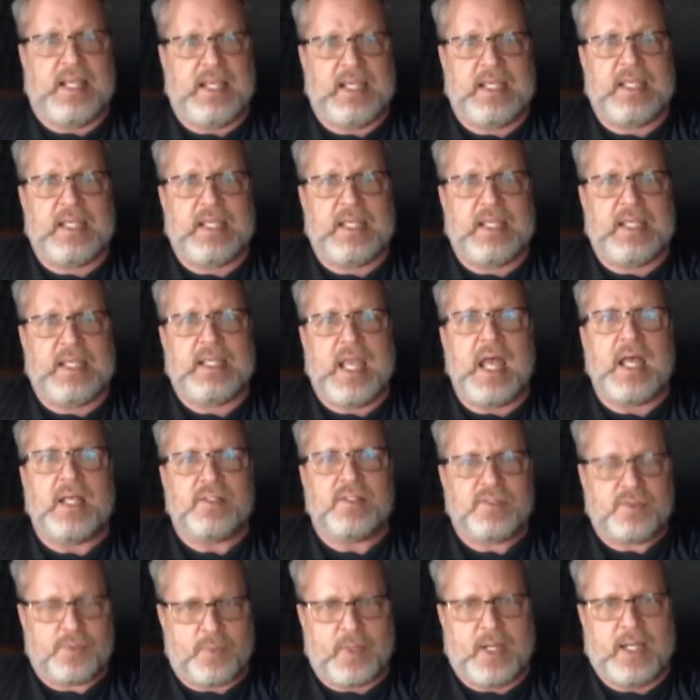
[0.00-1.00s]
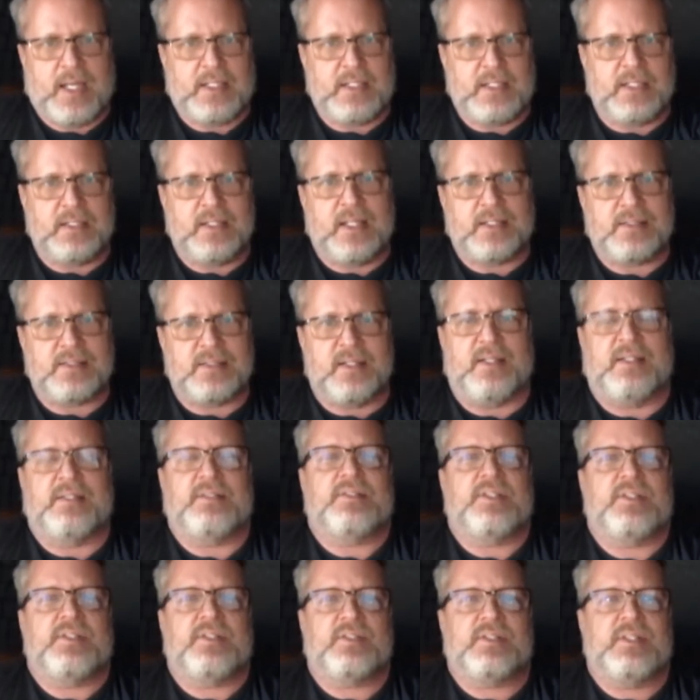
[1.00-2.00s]
saying yes, right? And that's
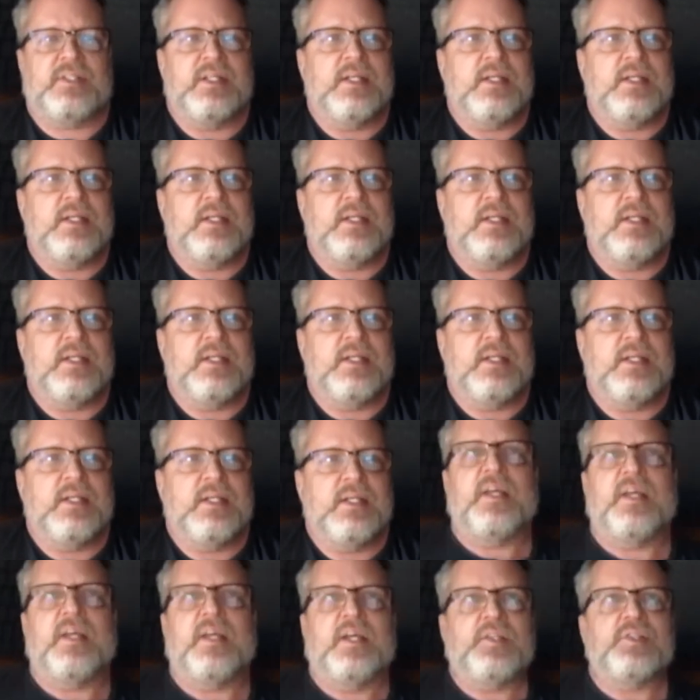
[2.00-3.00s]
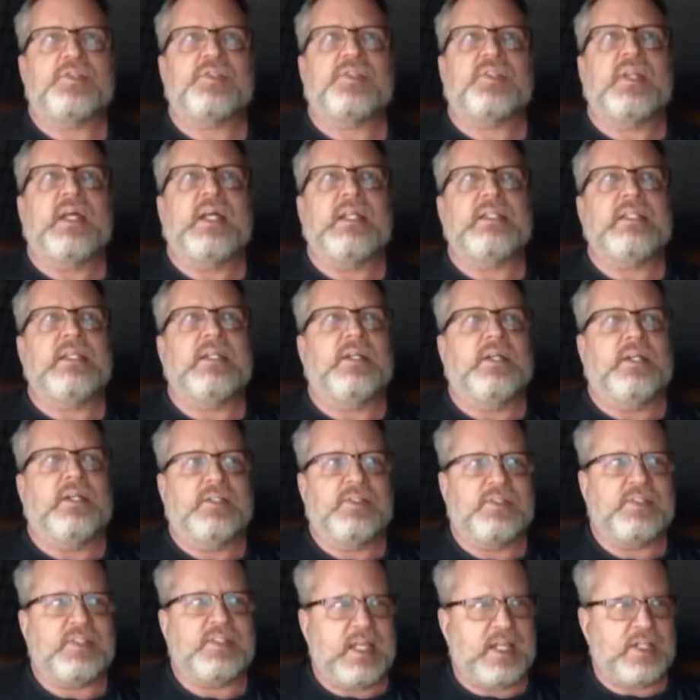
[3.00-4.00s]
not just an idea
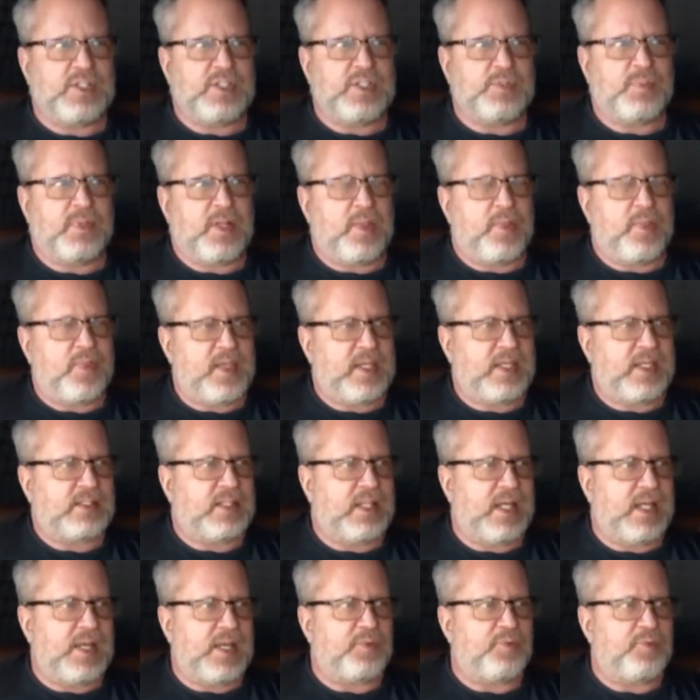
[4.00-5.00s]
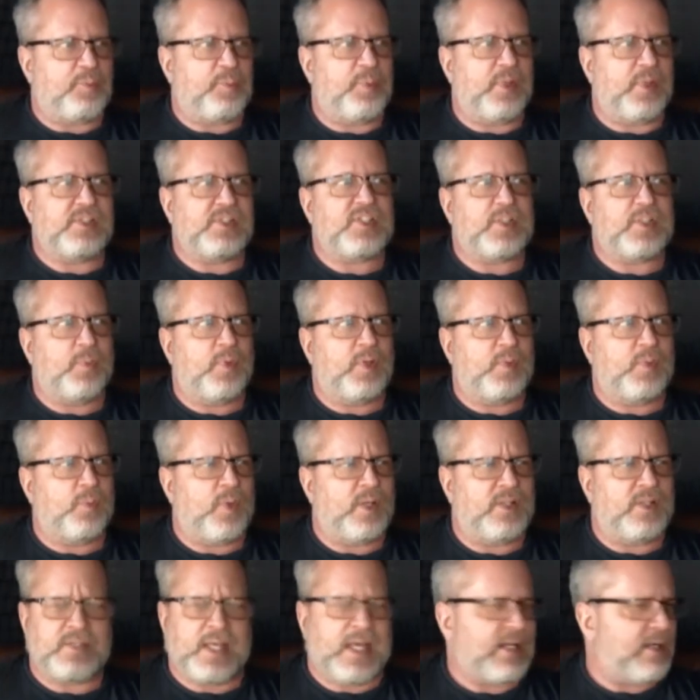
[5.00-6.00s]
on stage, but a thing in life. But someone
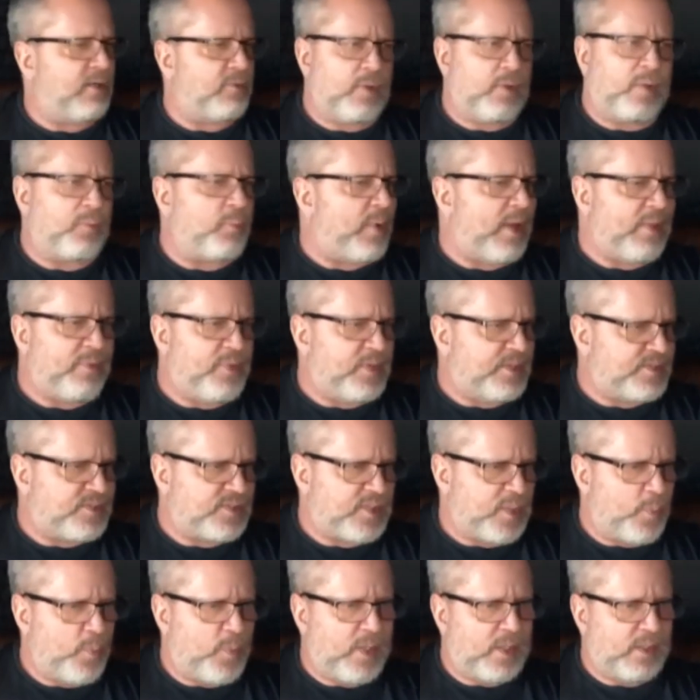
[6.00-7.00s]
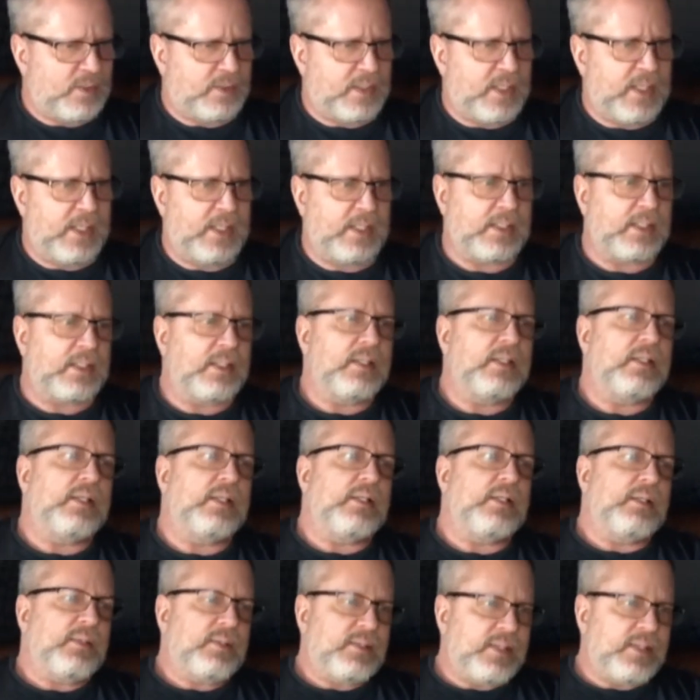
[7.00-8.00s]
once, I read this somewhere, like,
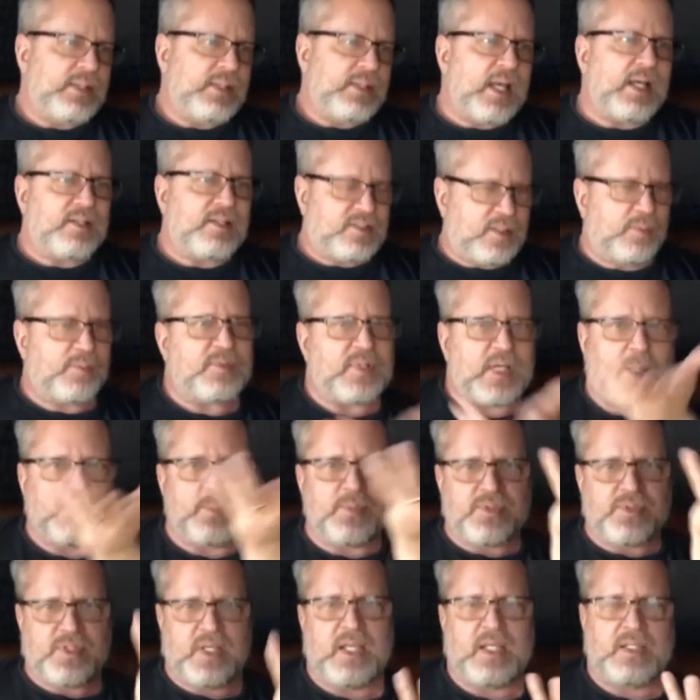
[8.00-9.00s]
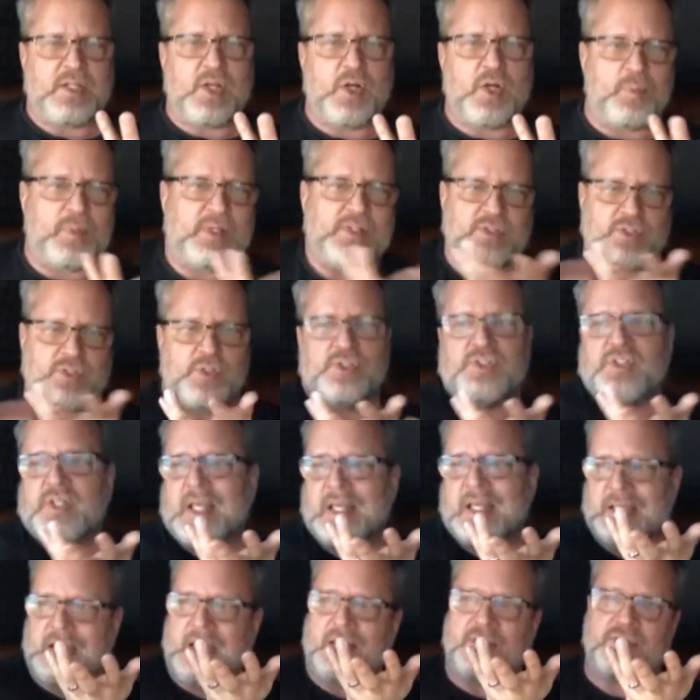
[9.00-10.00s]
yeah, sometimes saying no means you're
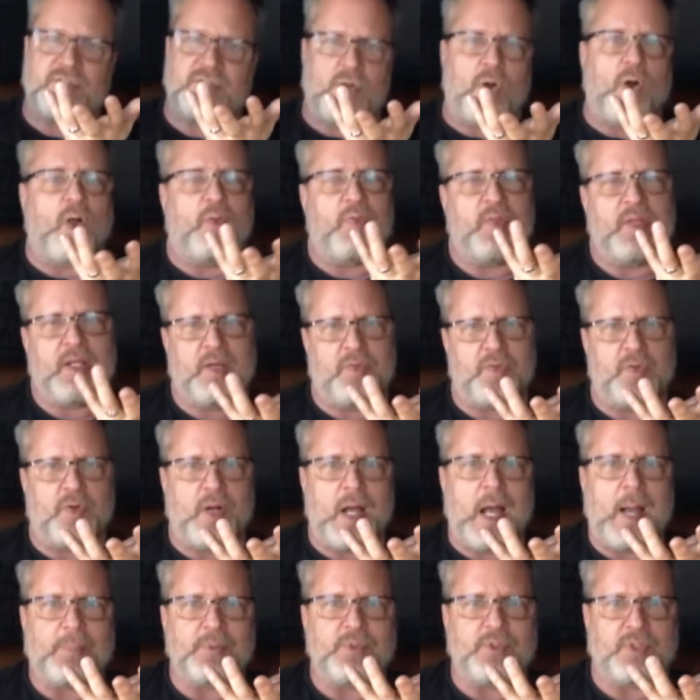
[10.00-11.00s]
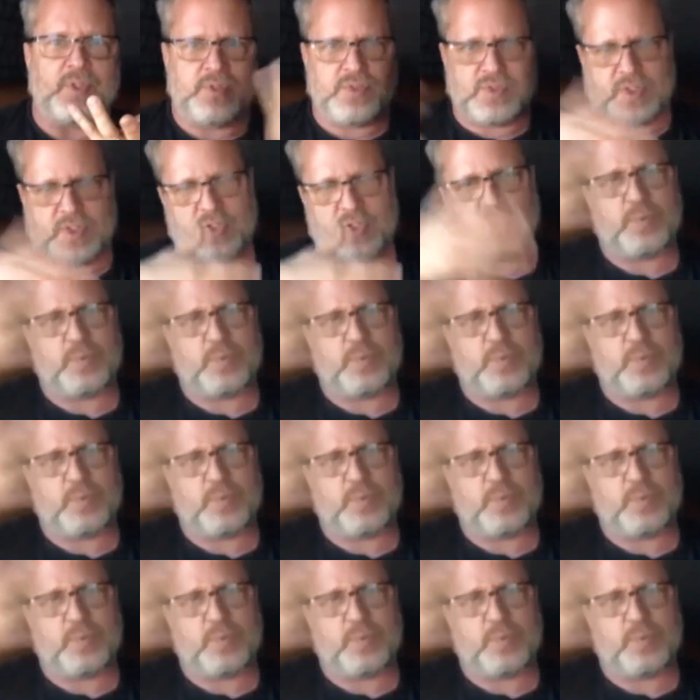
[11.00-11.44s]
saying yes to all the other options